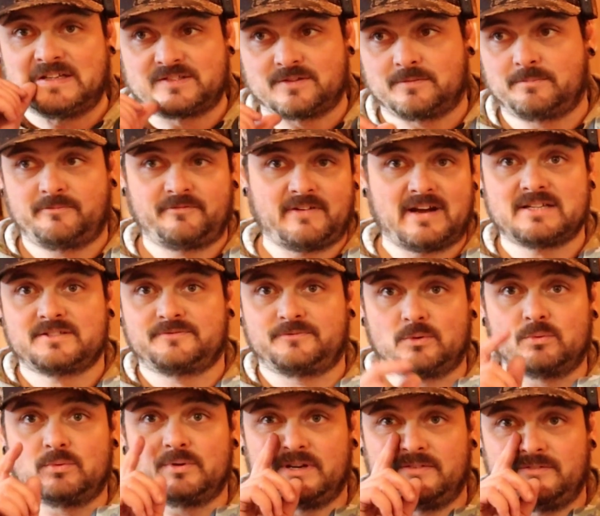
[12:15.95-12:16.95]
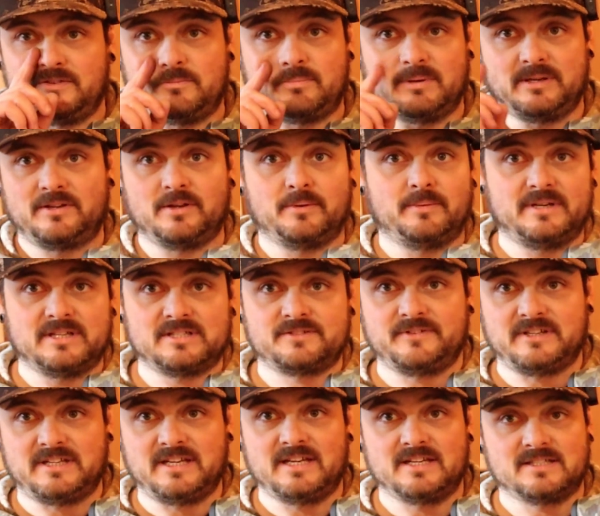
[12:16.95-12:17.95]
So fast forward if you've been doing this
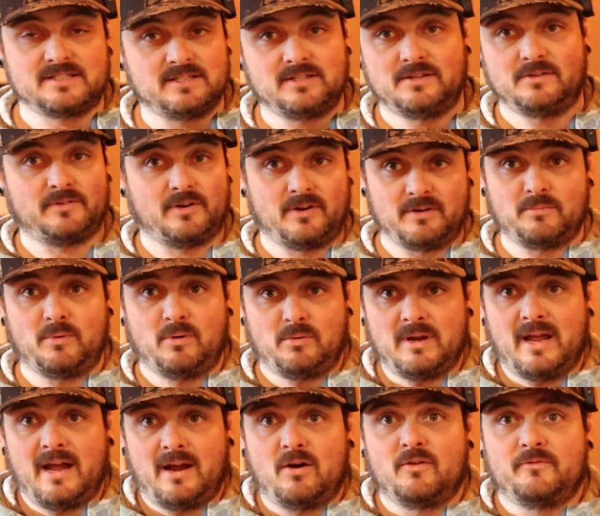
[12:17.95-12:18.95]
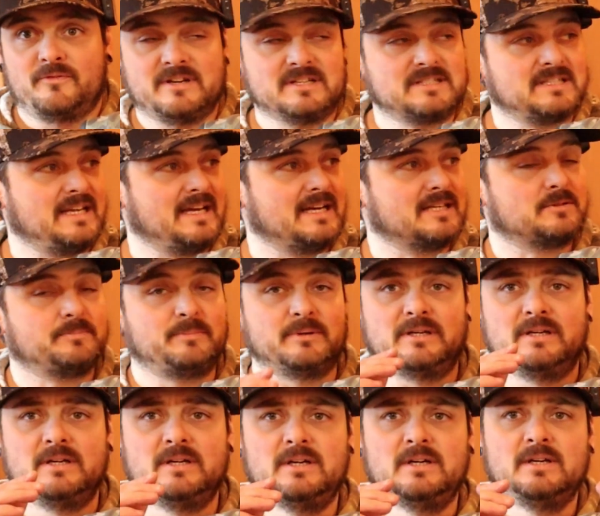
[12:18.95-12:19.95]
for years and you're like, well, yeah, obviously it adds.
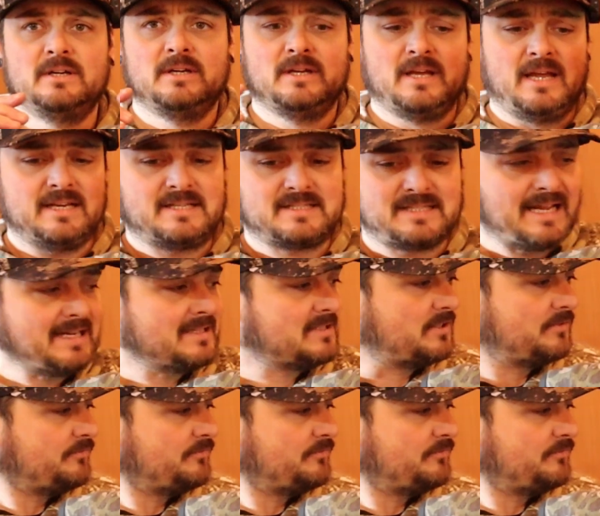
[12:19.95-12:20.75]
But it stands